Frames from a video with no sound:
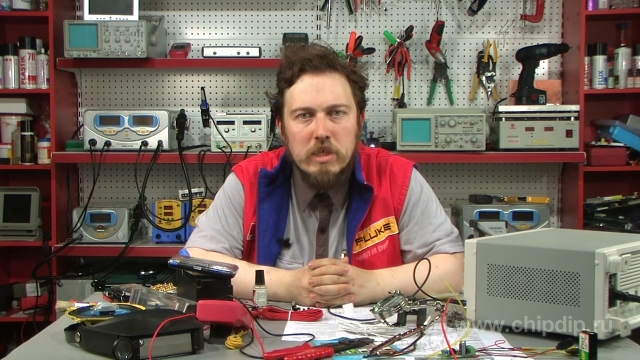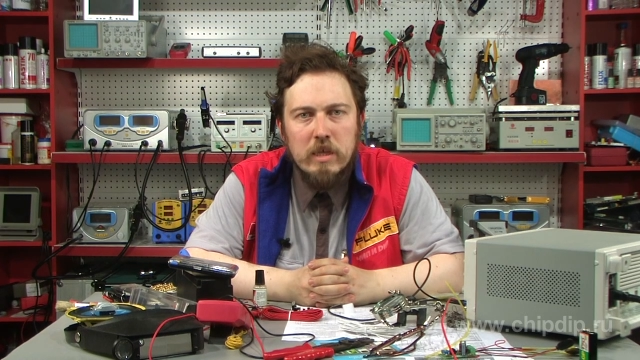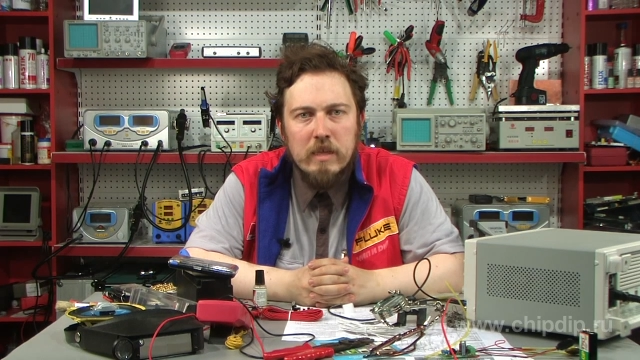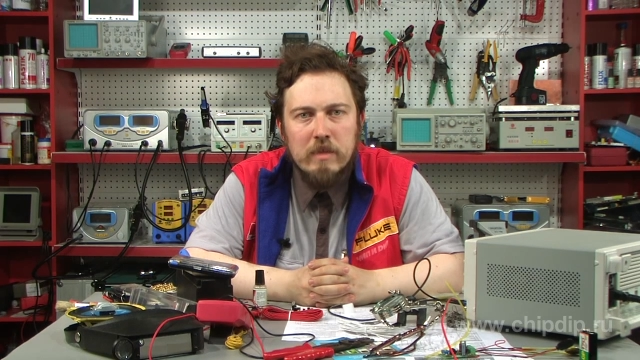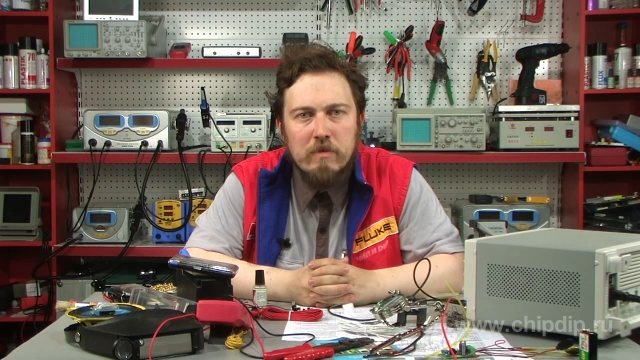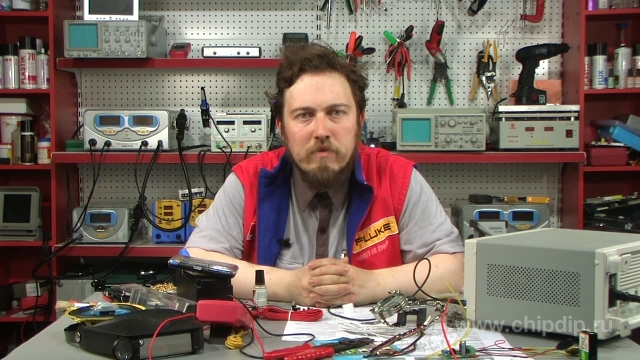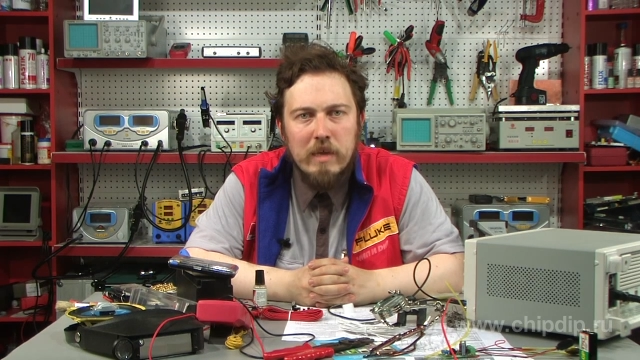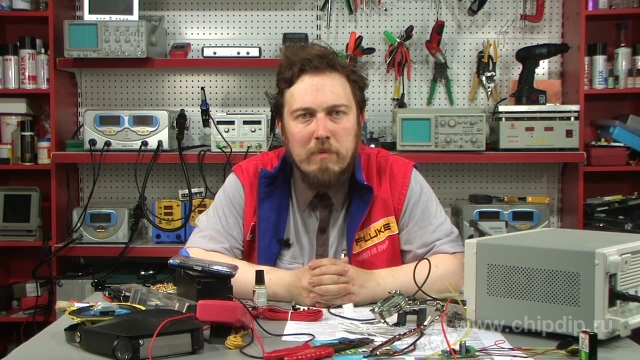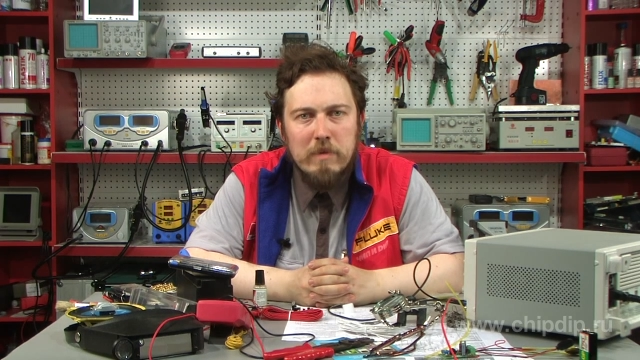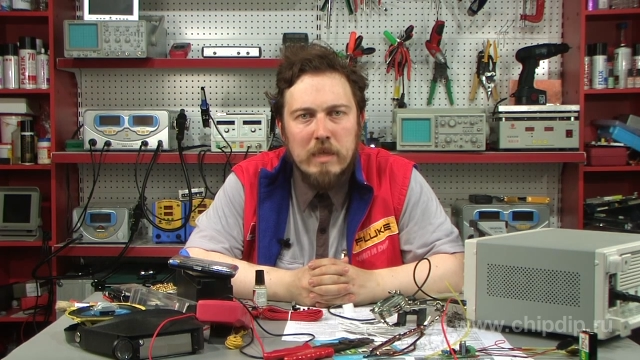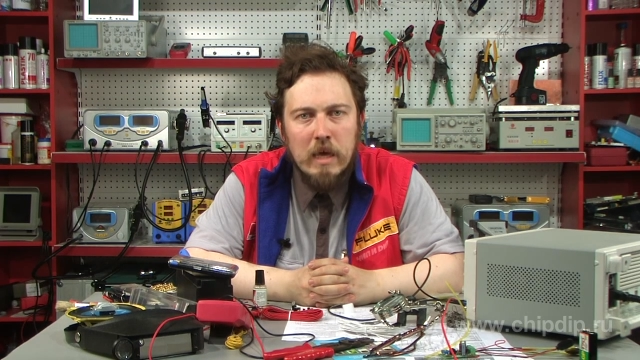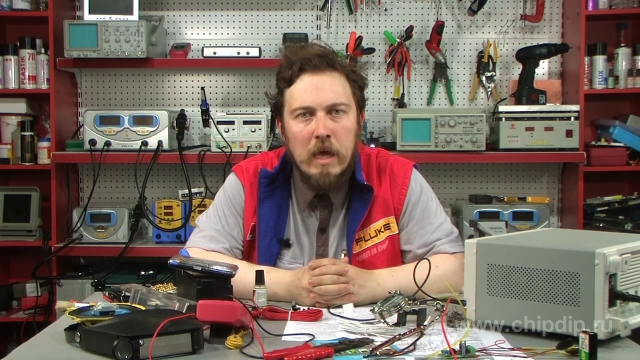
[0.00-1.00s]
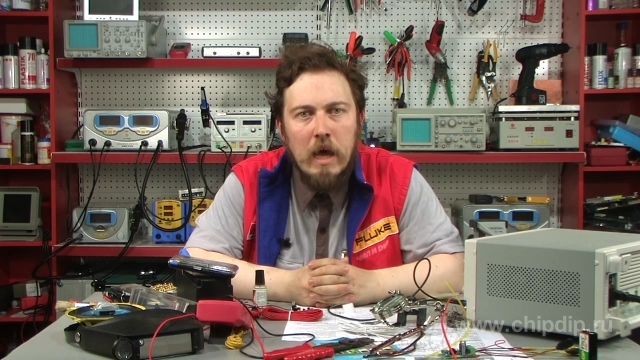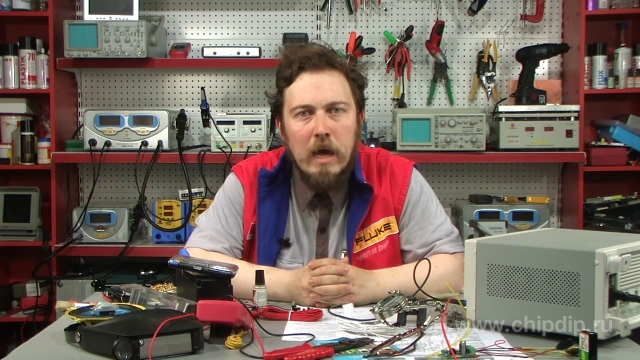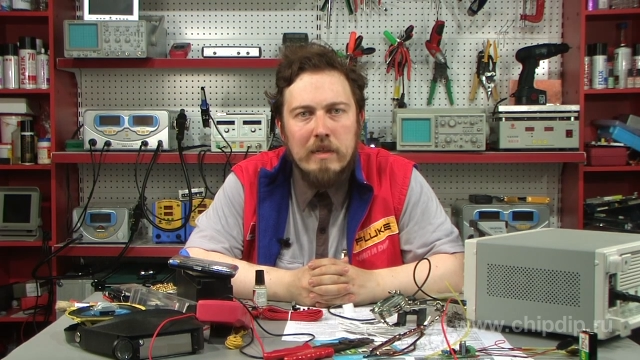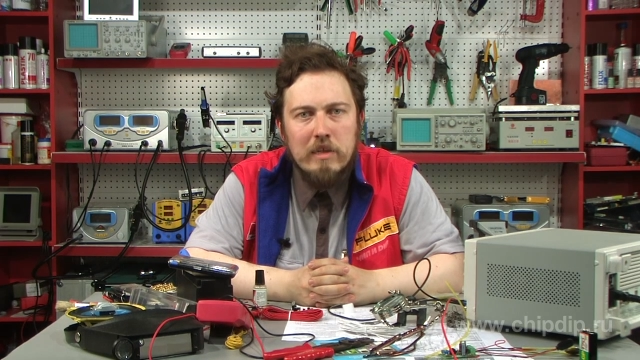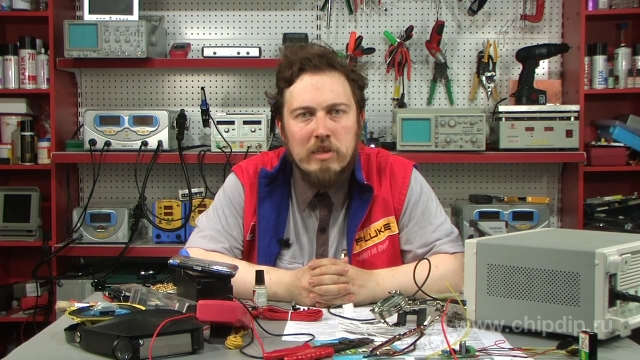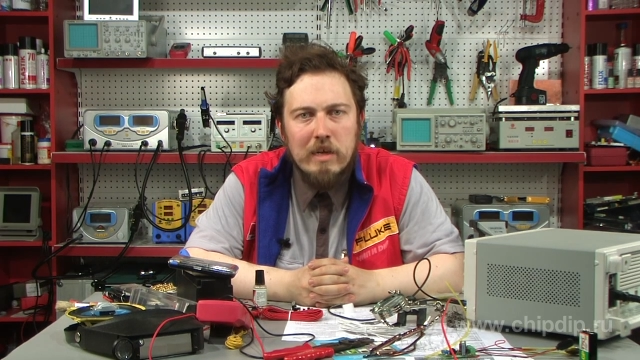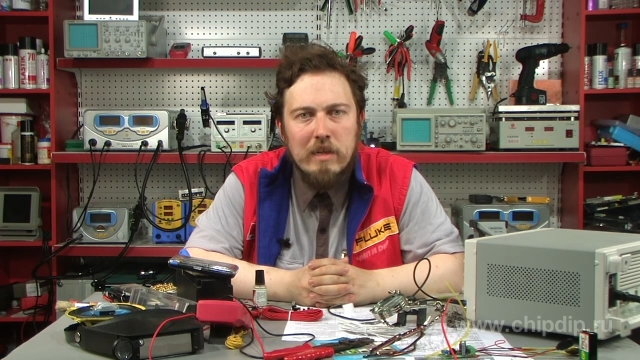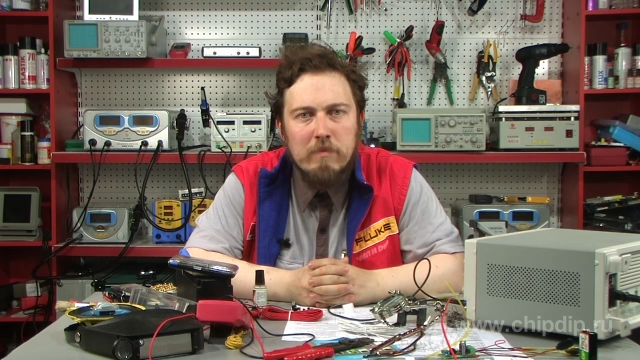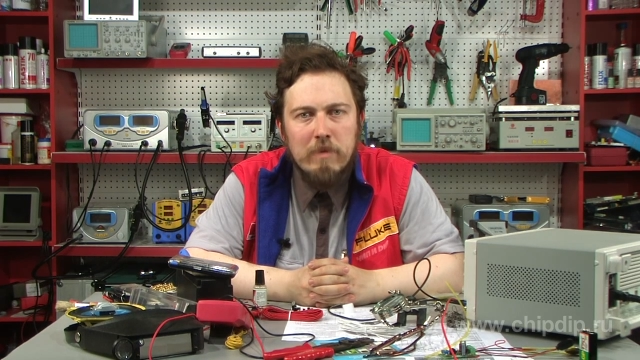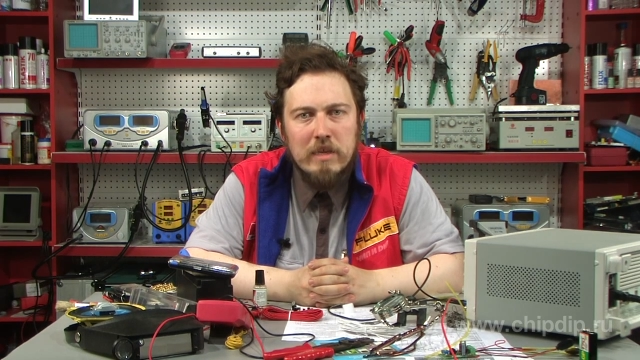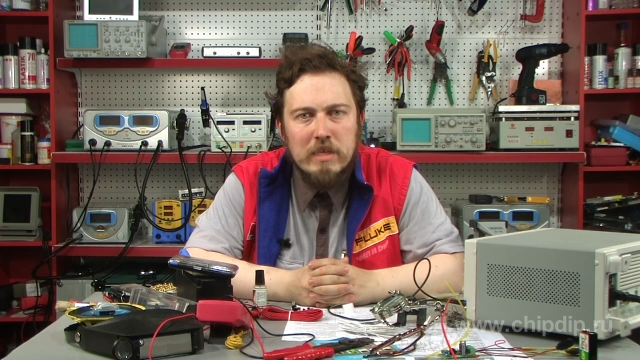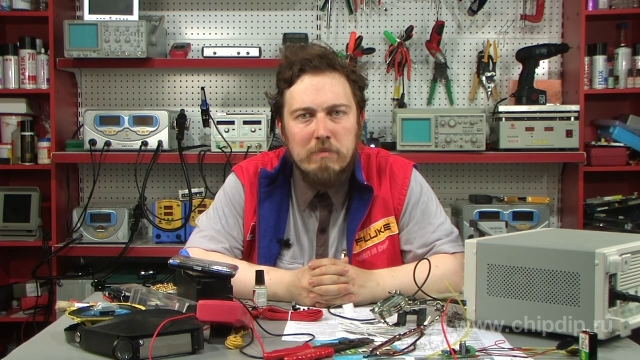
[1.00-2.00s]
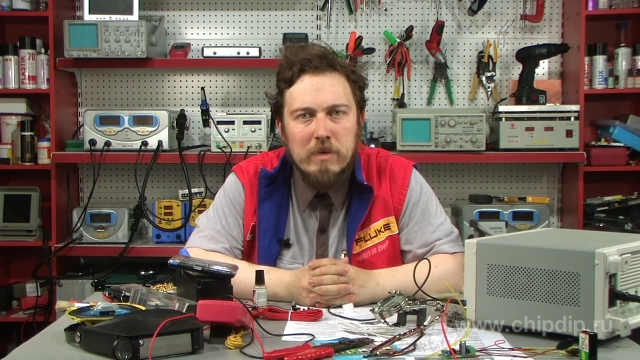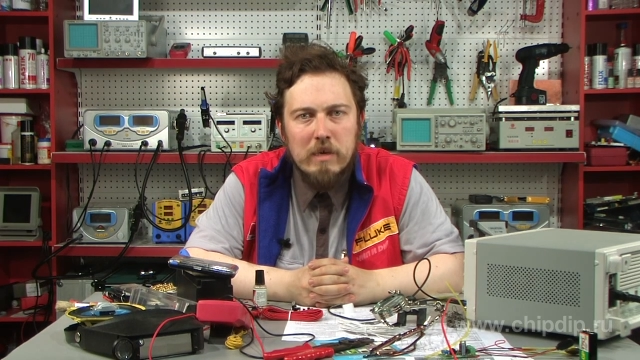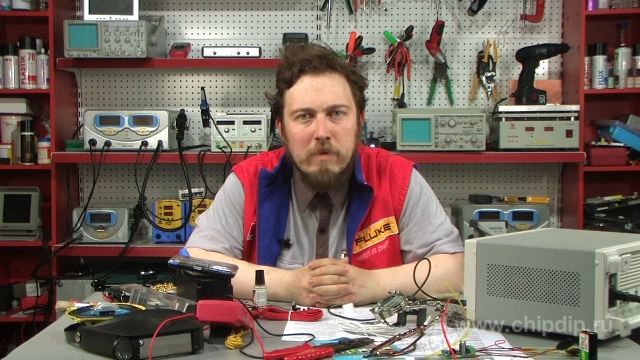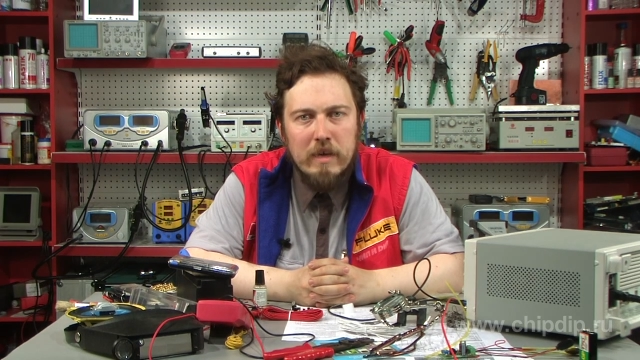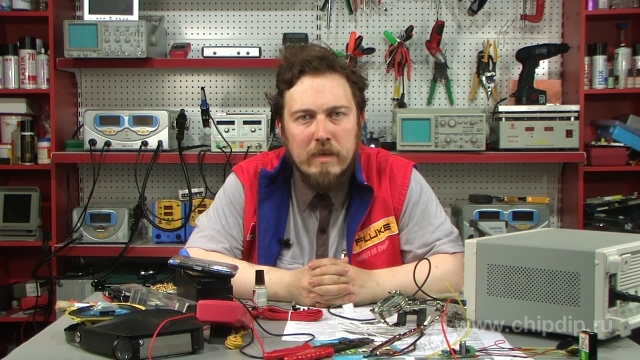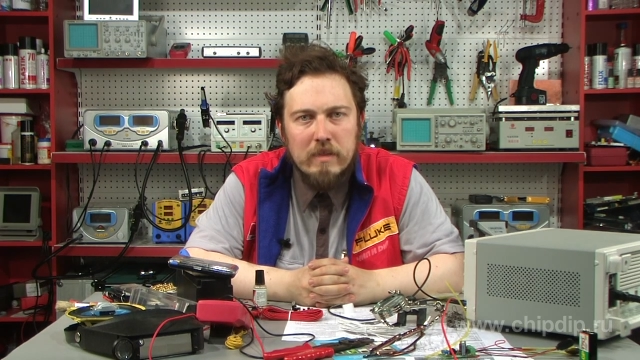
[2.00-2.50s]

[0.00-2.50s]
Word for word: the machines of those times were of big sizes.